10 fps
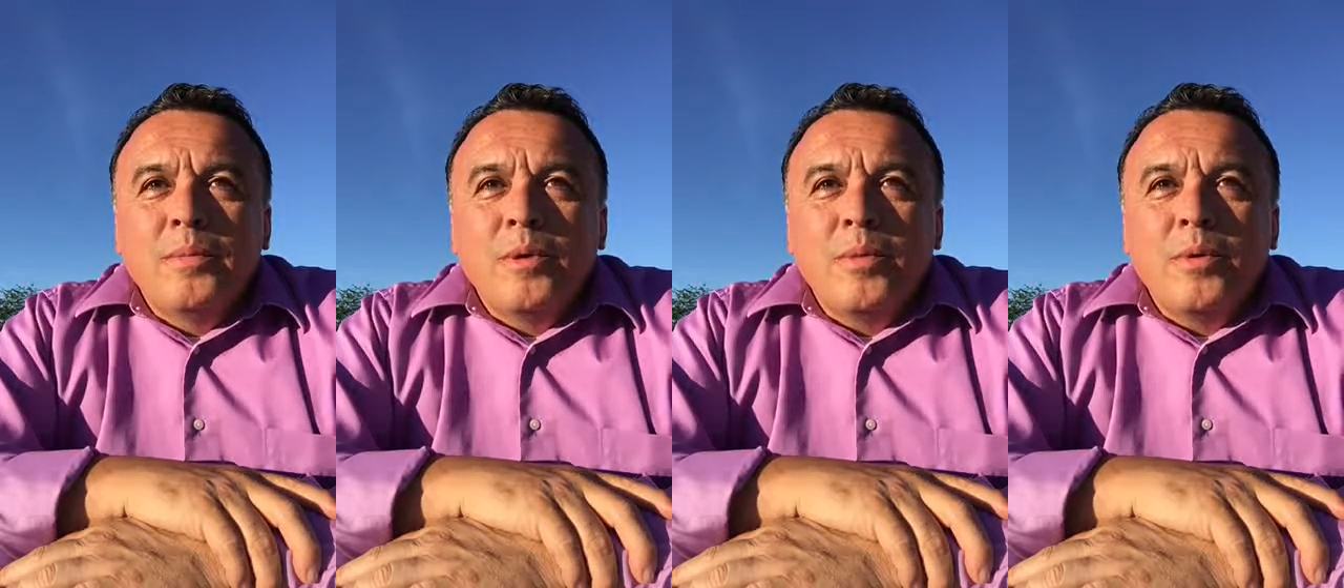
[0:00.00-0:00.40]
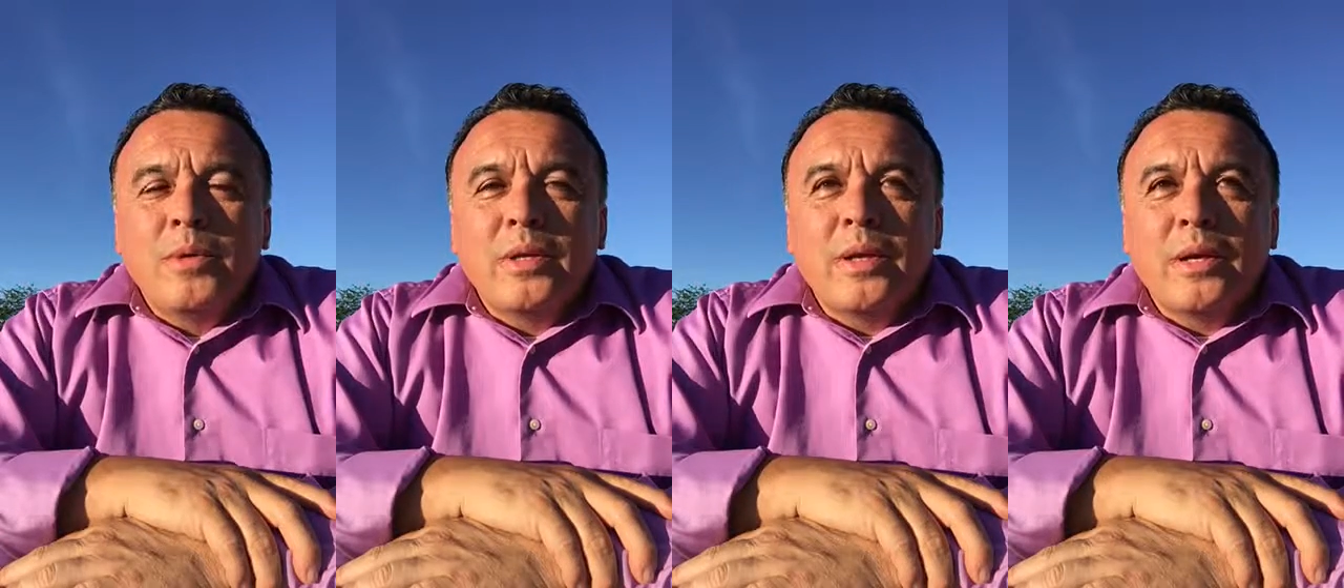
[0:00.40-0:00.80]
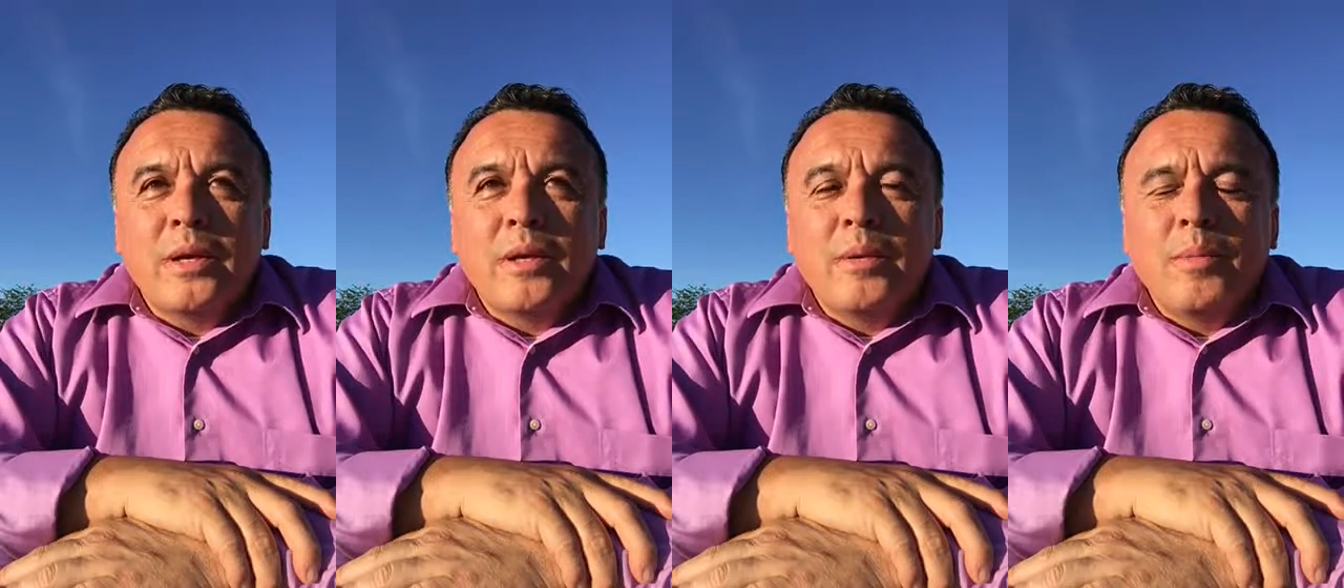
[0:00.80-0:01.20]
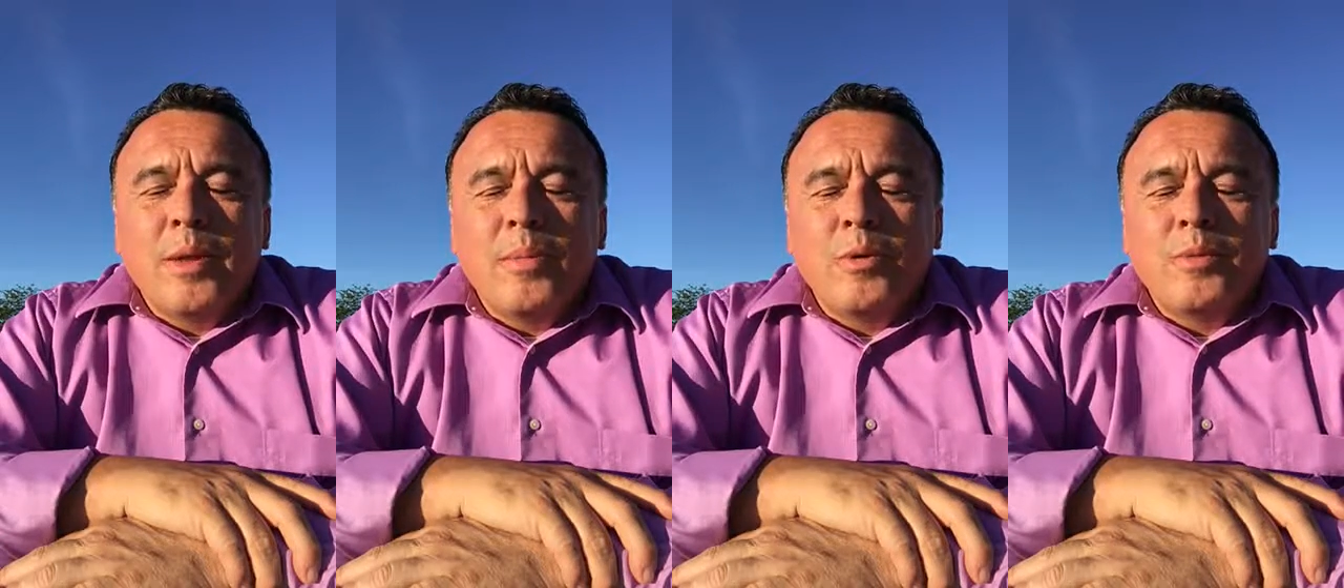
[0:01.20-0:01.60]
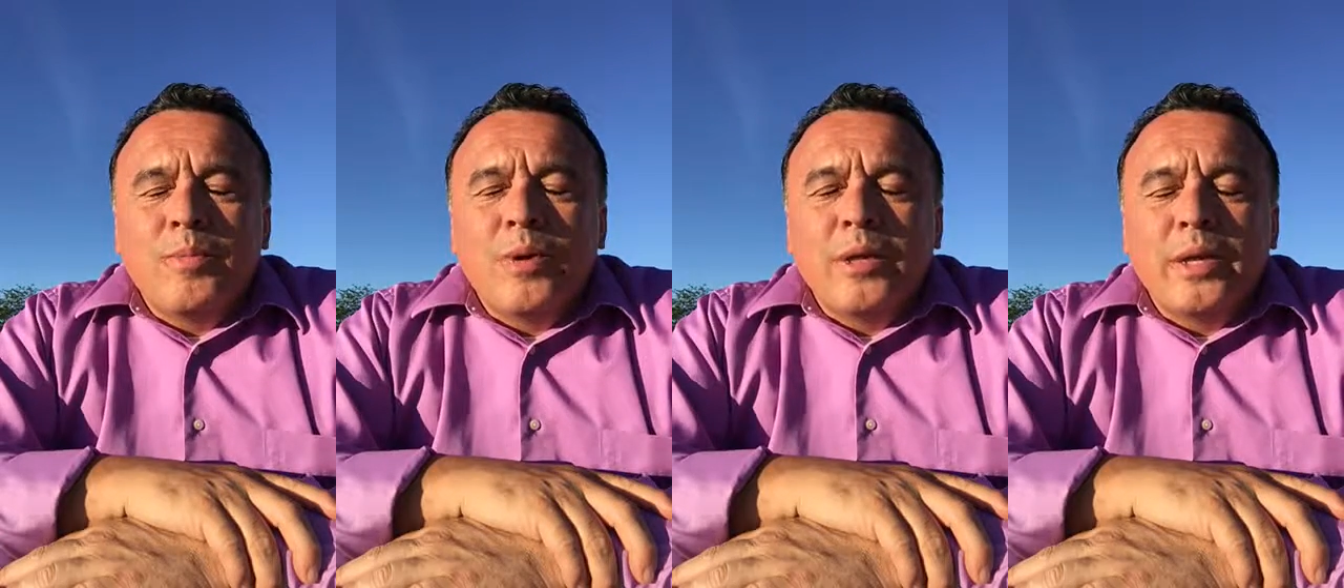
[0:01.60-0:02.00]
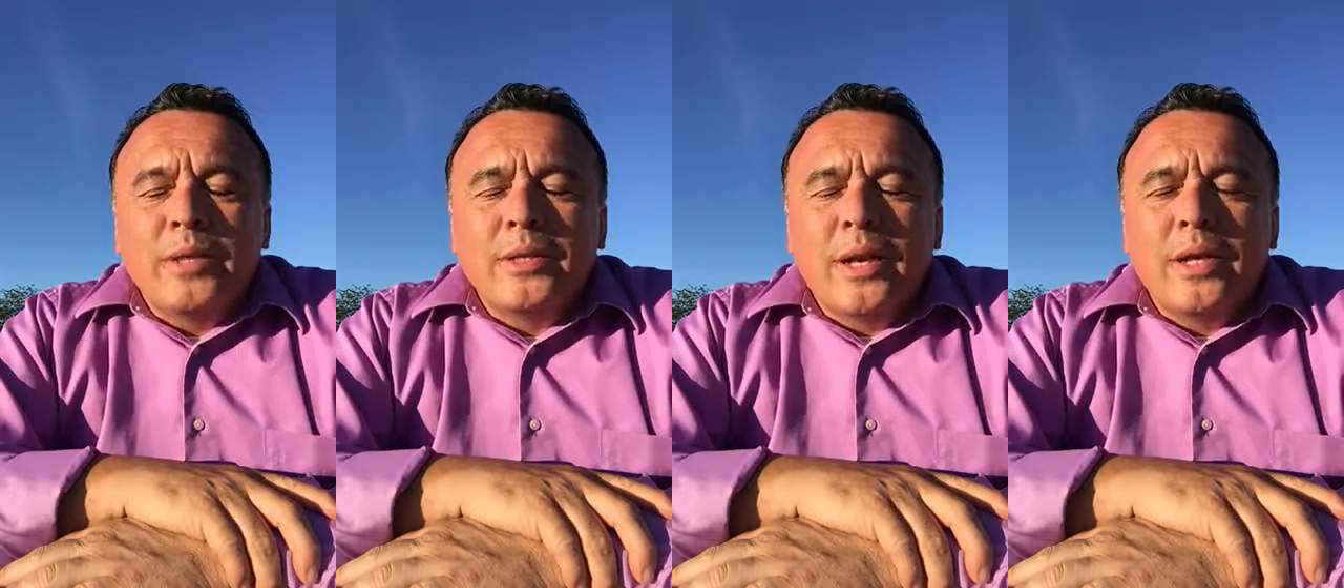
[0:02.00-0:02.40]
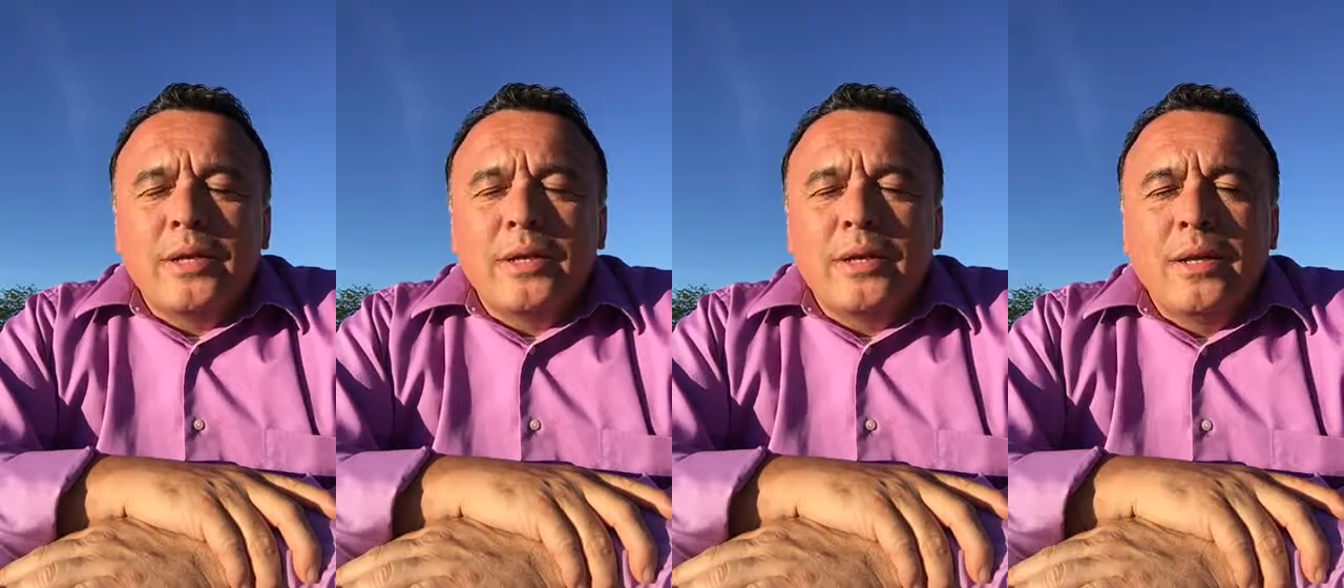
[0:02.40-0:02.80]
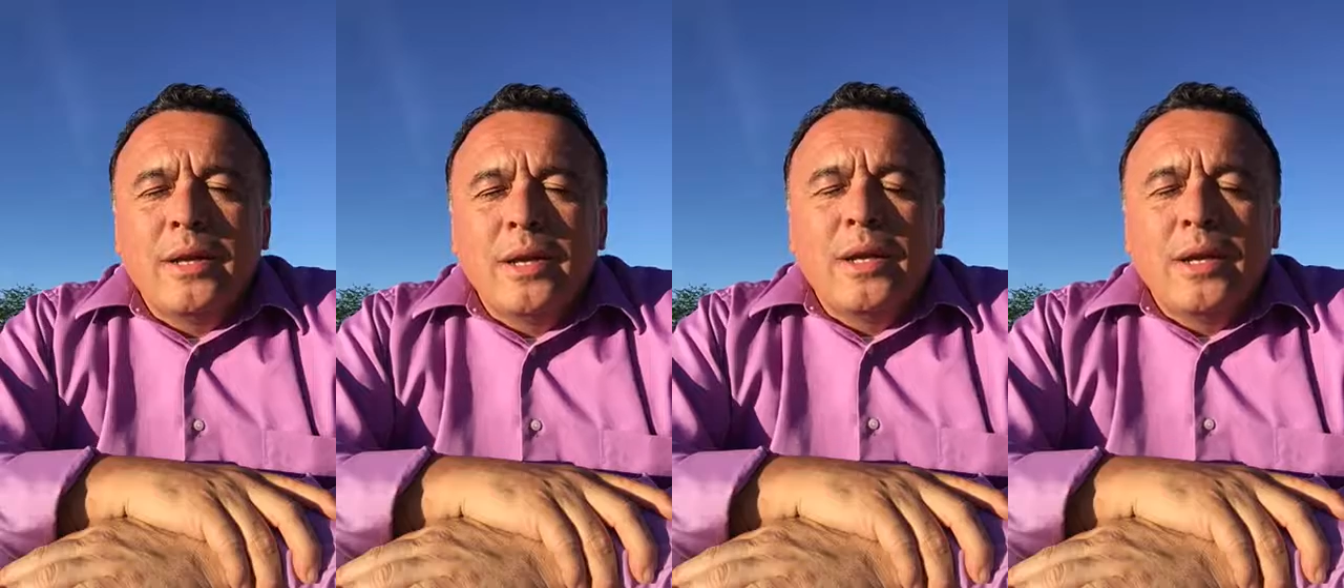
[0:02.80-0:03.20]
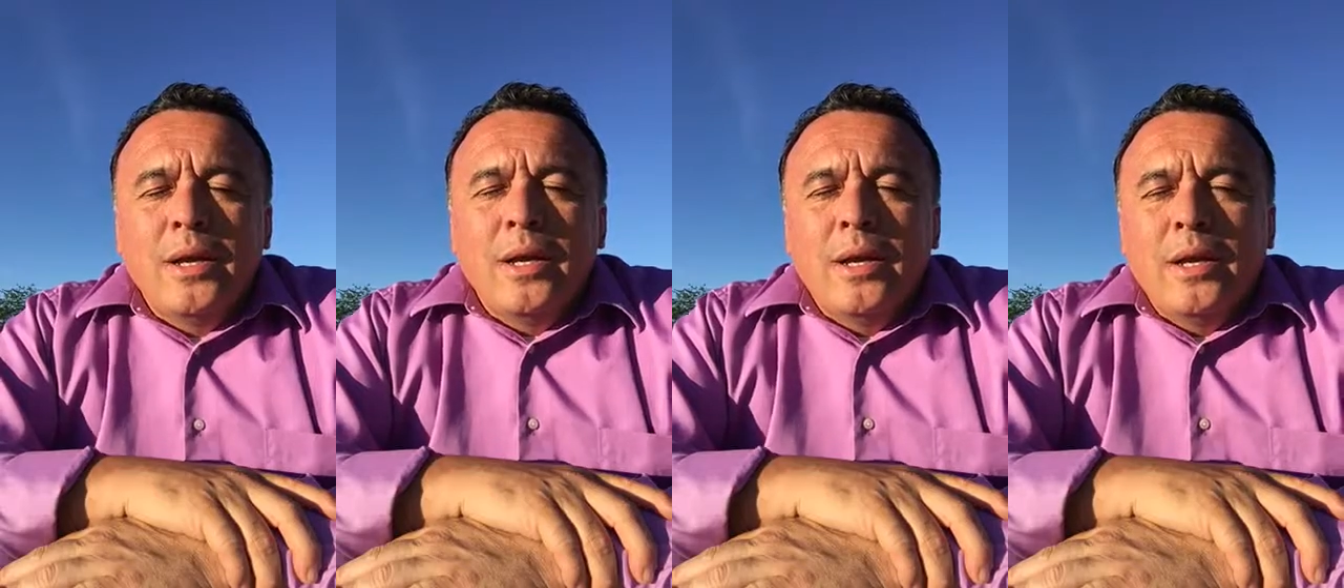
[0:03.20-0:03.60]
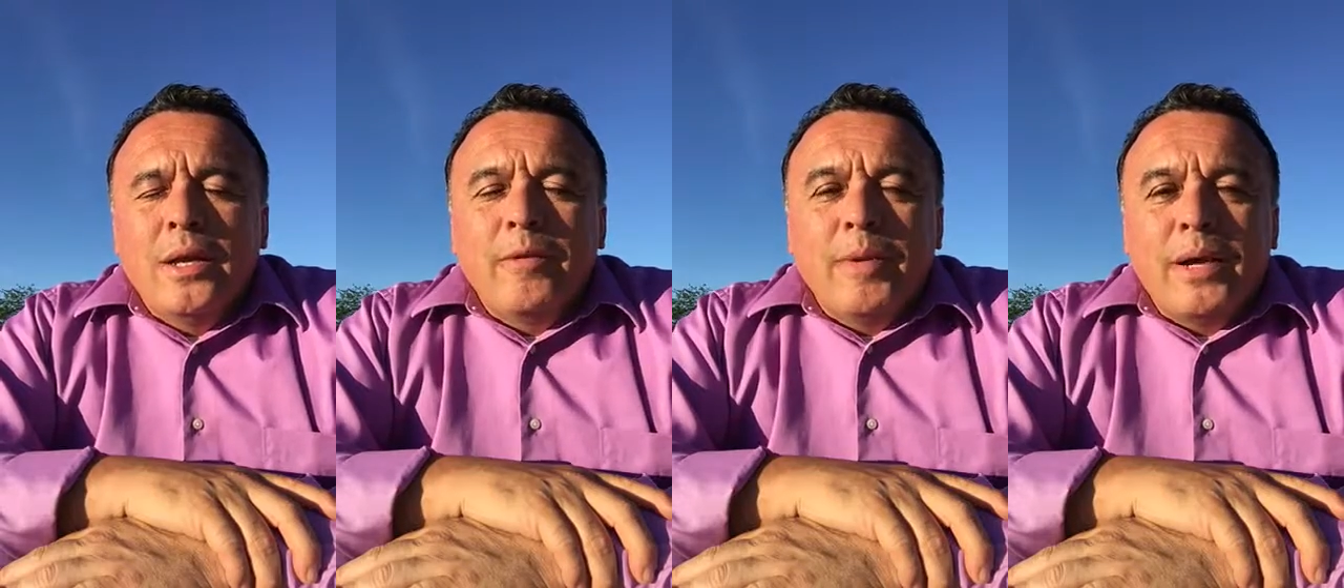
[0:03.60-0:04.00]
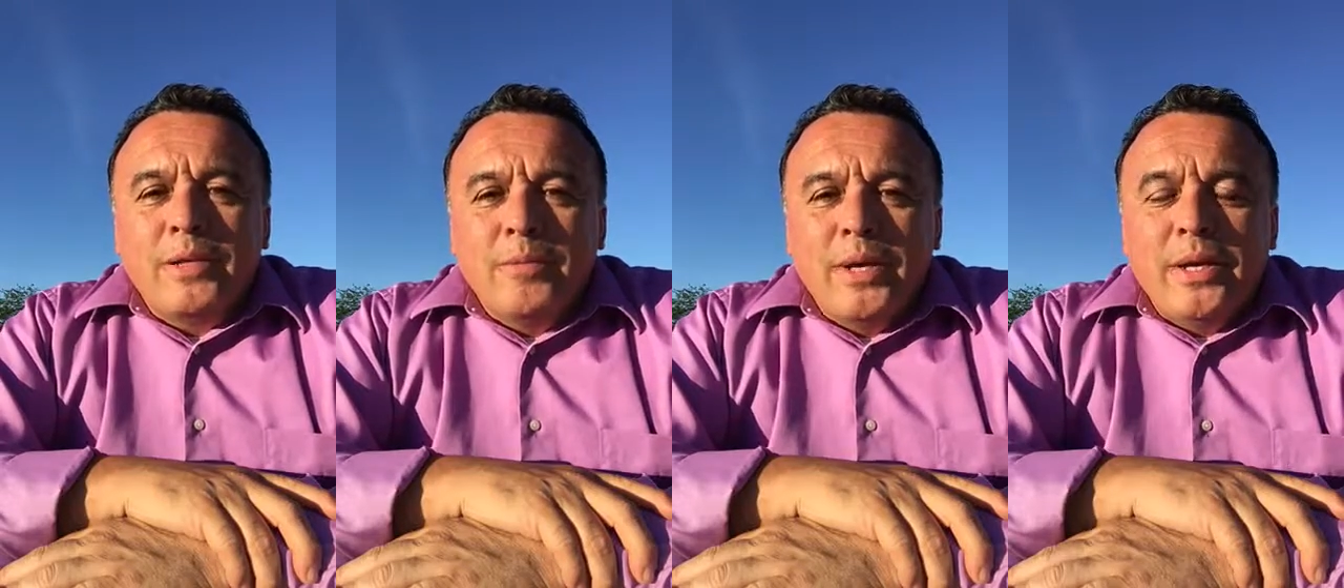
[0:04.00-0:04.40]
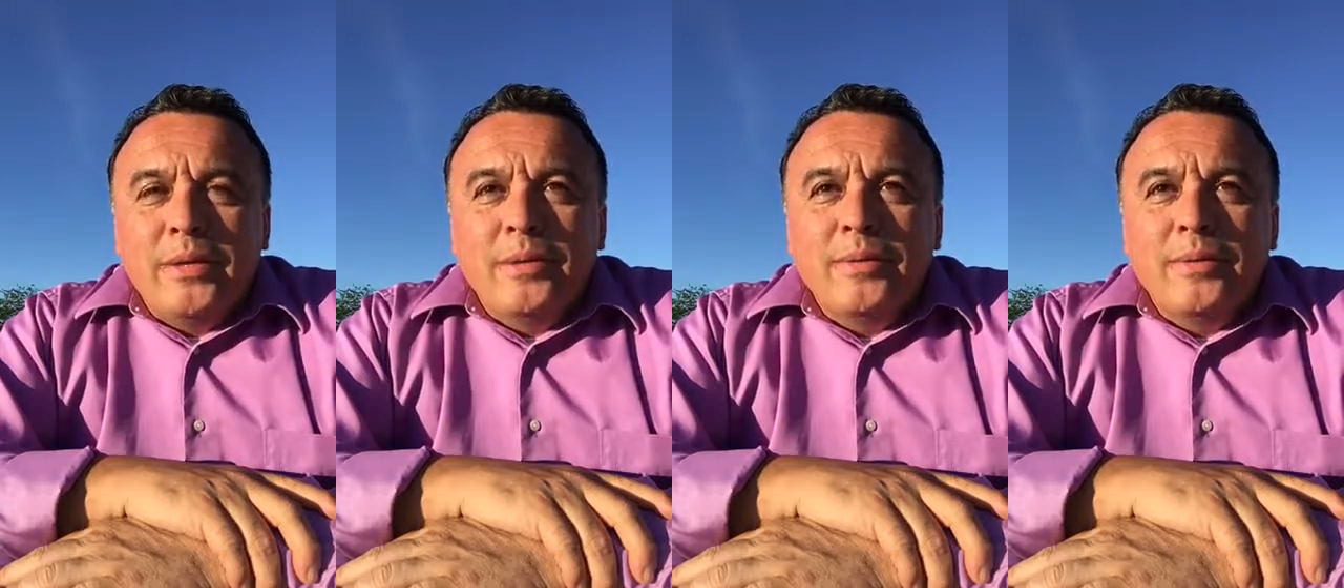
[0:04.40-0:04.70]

But the most important things, I can give back to me.